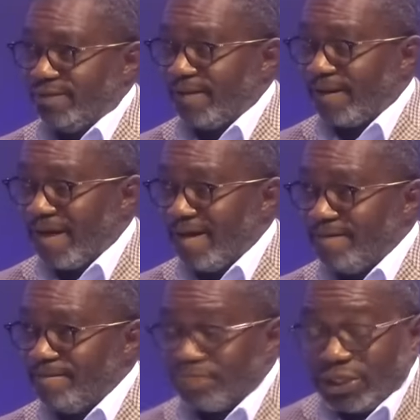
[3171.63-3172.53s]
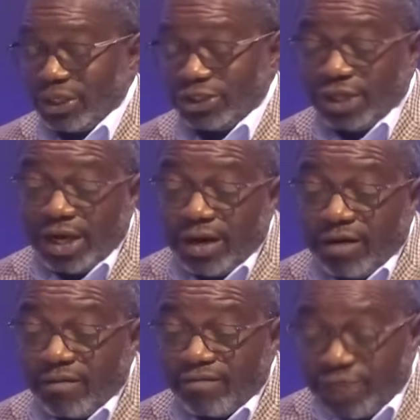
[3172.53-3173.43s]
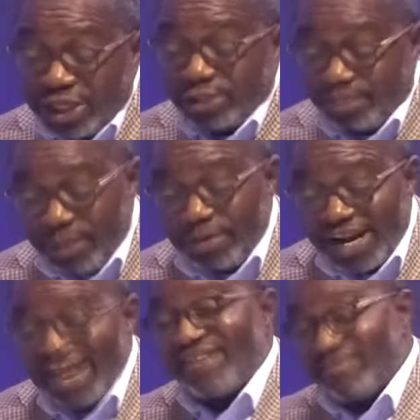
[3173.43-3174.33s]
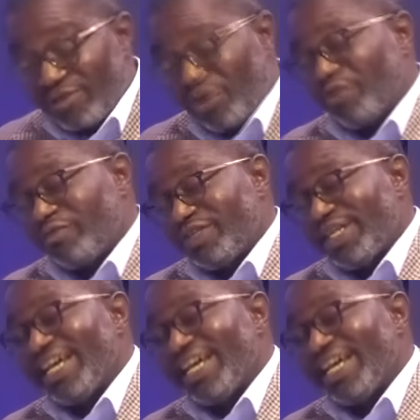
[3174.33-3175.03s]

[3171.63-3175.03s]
Okay? Because these people that are involved